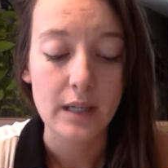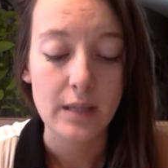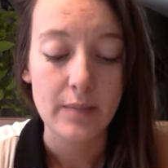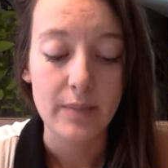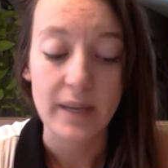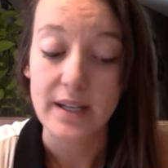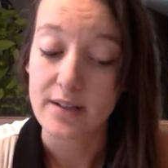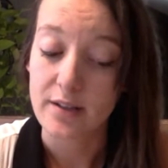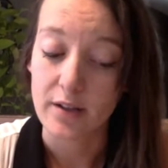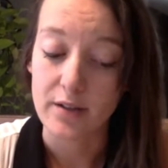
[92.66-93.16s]

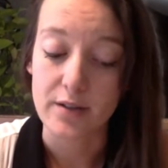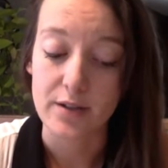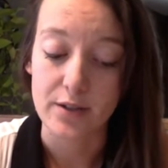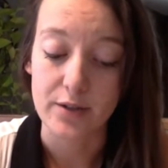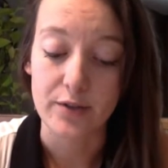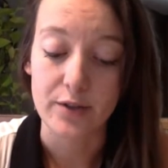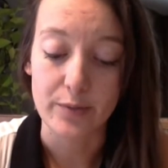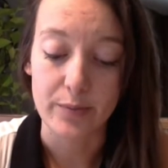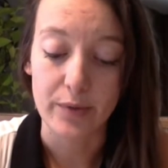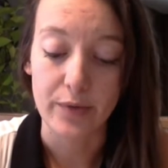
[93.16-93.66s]
based on the
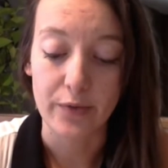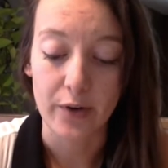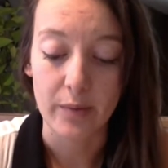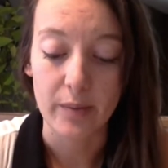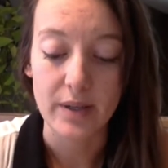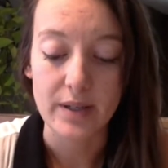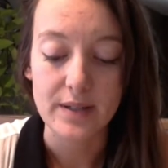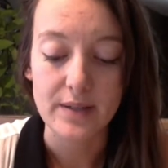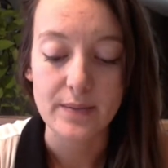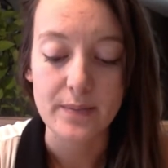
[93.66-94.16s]
student's
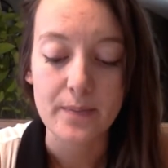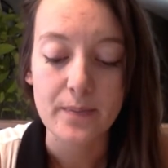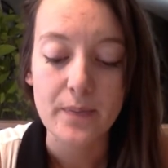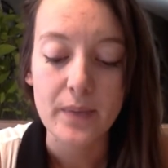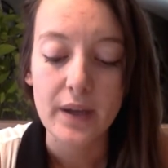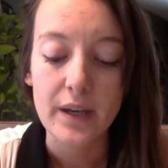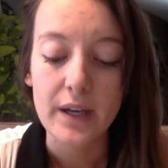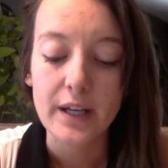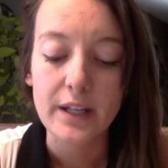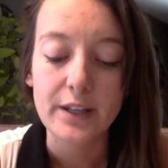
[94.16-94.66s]
performance.
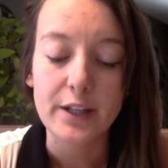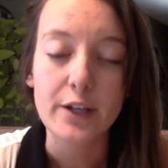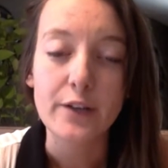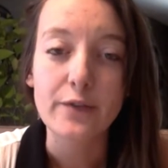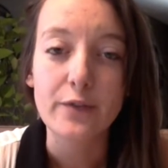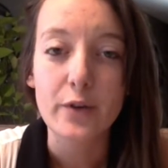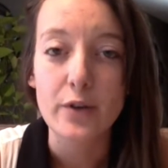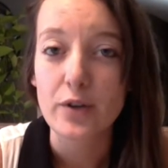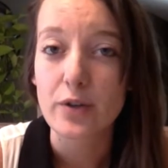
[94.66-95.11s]
Therefore,